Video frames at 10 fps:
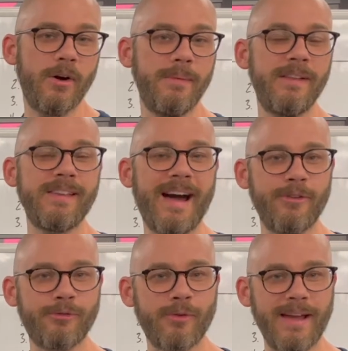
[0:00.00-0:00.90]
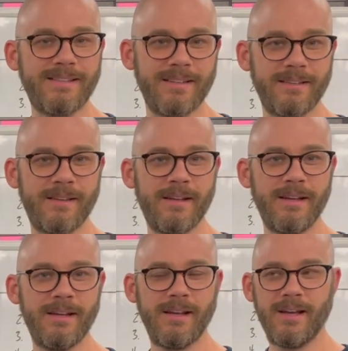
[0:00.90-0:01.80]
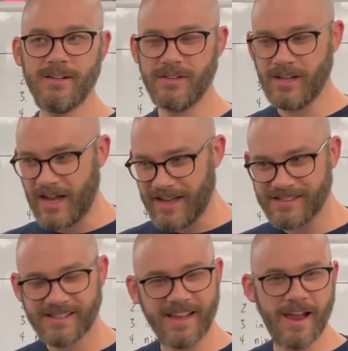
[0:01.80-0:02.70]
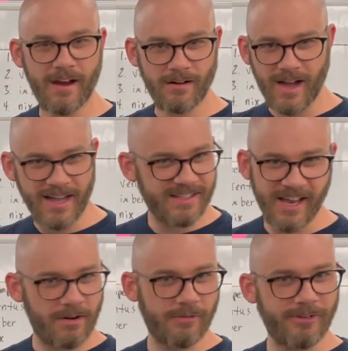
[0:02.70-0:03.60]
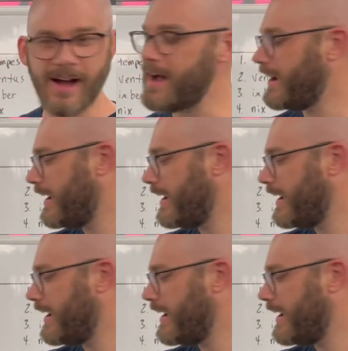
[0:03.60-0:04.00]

means I frighten, I scare, I terrify. I